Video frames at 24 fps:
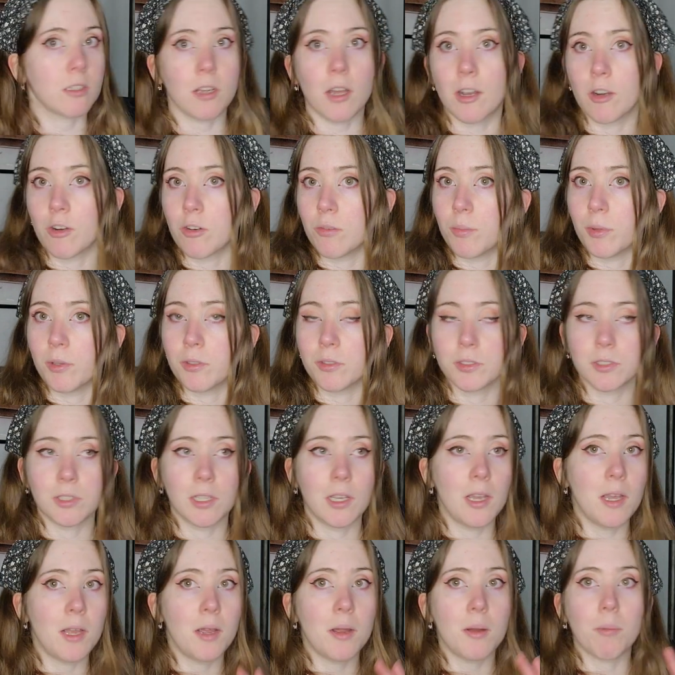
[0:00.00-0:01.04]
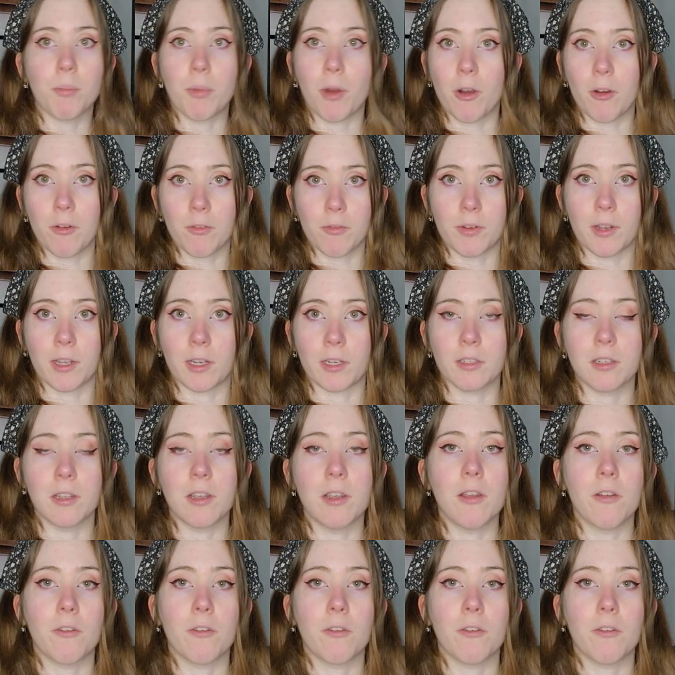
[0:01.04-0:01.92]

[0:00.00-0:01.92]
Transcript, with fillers: taco bowls, perfect.